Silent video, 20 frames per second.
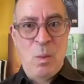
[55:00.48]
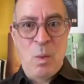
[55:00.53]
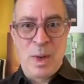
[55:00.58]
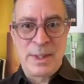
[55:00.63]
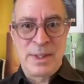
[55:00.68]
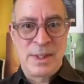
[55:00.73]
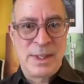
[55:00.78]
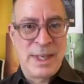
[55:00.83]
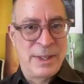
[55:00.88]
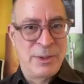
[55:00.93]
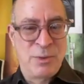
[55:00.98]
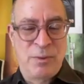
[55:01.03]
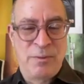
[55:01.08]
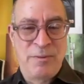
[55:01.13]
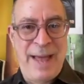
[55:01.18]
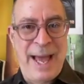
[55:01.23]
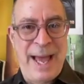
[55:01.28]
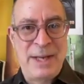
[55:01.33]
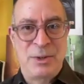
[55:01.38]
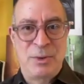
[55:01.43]
one central
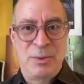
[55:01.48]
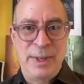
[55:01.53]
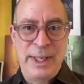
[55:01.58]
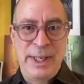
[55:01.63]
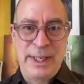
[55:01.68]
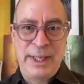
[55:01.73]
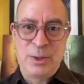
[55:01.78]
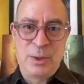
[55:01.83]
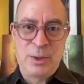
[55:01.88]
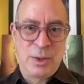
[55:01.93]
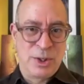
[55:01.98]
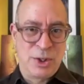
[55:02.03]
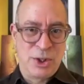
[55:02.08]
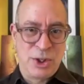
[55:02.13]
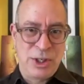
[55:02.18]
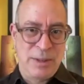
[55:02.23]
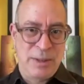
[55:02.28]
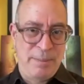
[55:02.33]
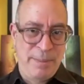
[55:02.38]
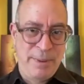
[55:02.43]
factory, and you could
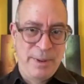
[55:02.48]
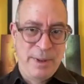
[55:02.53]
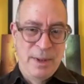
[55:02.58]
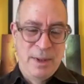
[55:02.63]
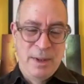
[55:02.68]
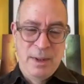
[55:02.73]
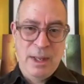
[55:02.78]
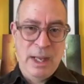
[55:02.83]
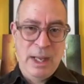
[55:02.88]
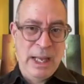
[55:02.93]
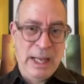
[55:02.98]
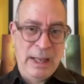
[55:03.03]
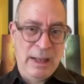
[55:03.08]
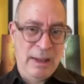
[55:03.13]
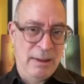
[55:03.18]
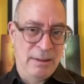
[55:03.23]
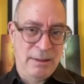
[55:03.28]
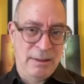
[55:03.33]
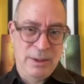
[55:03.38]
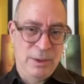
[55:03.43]
ship
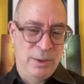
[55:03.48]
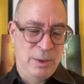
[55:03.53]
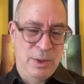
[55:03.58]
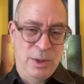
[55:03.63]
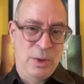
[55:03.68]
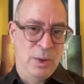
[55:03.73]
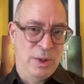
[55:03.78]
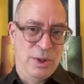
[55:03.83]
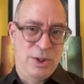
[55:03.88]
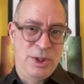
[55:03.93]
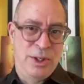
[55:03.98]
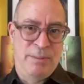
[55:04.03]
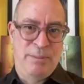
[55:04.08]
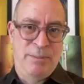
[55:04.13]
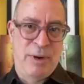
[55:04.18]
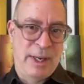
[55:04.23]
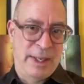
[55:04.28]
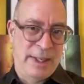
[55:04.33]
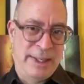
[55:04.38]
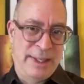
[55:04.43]
you could ship
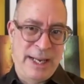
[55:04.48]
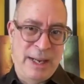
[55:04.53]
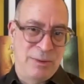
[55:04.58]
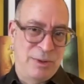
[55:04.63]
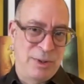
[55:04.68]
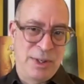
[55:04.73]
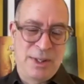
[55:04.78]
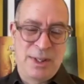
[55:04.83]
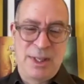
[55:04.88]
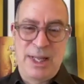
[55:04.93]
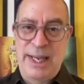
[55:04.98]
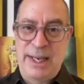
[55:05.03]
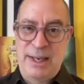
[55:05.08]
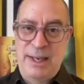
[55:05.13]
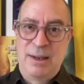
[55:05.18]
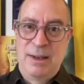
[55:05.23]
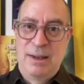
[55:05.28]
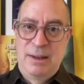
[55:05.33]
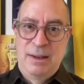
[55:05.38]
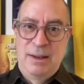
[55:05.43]
product out just
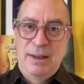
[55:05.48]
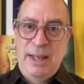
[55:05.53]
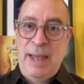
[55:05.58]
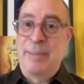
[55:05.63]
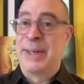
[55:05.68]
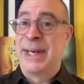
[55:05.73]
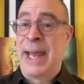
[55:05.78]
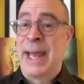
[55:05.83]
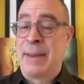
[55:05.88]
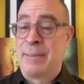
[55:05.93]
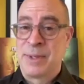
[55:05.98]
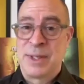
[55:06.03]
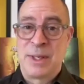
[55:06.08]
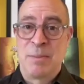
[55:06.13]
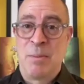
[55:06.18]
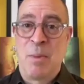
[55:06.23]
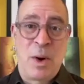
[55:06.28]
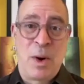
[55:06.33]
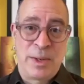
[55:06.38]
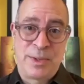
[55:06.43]
like M&Ms
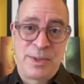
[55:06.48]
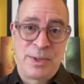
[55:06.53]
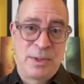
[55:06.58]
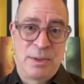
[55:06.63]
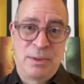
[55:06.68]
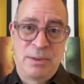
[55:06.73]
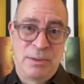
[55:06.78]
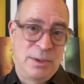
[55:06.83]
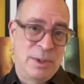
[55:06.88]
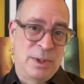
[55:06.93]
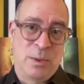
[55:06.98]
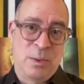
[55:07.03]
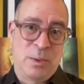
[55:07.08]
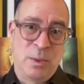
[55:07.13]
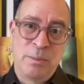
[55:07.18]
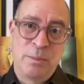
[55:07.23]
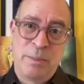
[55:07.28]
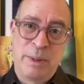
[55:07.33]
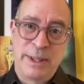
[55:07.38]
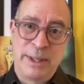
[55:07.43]
and Mars do.
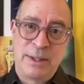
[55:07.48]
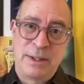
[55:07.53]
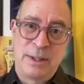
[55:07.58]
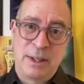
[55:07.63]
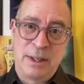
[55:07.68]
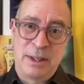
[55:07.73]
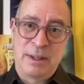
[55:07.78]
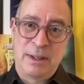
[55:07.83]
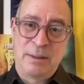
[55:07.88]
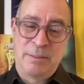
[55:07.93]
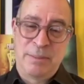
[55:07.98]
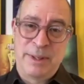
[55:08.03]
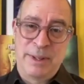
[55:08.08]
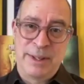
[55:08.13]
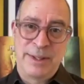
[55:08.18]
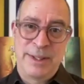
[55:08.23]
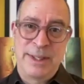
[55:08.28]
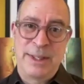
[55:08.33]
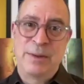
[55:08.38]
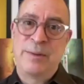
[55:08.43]
But
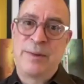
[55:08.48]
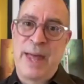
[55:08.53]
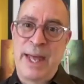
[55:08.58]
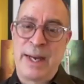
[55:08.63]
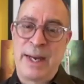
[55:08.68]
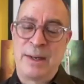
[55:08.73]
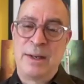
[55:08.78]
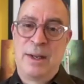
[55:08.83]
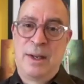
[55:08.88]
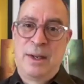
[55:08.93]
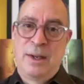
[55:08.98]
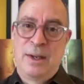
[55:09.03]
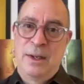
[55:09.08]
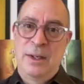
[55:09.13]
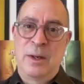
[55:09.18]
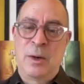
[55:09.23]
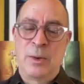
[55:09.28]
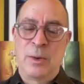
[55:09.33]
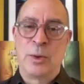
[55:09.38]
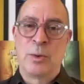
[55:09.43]
until then,
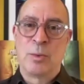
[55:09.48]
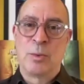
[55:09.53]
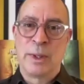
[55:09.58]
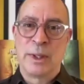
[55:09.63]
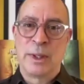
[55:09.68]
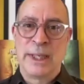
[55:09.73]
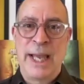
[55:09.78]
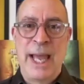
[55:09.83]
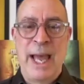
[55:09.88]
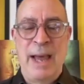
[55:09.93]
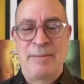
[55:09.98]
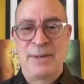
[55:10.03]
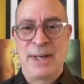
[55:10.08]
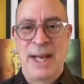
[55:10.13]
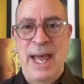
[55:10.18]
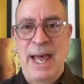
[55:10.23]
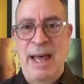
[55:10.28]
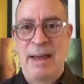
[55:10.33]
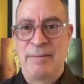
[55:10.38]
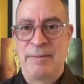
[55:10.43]
you really have
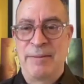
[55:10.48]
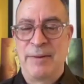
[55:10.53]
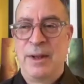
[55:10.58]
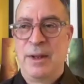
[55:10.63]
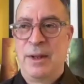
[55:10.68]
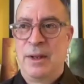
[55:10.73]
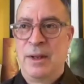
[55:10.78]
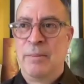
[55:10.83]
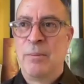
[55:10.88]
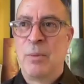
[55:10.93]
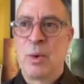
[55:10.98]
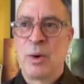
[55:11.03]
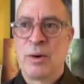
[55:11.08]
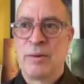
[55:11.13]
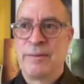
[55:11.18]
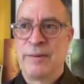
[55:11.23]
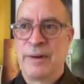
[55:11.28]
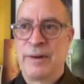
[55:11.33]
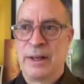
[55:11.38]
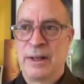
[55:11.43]
to have more
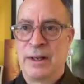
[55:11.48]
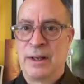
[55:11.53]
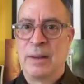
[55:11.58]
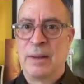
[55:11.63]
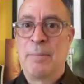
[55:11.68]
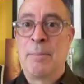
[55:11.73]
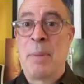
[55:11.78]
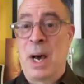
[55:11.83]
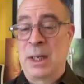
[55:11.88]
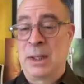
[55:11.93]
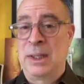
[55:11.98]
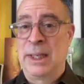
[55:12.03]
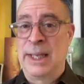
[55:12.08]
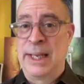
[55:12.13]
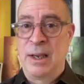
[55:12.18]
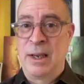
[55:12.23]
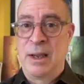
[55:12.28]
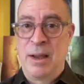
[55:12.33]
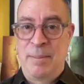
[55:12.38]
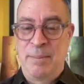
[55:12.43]
of a
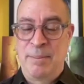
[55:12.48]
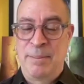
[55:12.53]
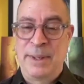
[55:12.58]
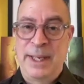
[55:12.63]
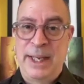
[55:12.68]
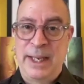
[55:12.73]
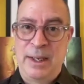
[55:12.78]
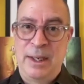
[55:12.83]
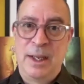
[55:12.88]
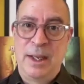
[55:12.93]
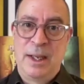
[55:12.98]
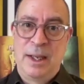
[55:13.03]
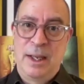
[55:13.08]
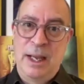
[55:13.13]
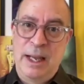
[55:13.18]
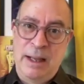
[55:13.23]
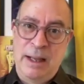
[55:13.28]
bottling company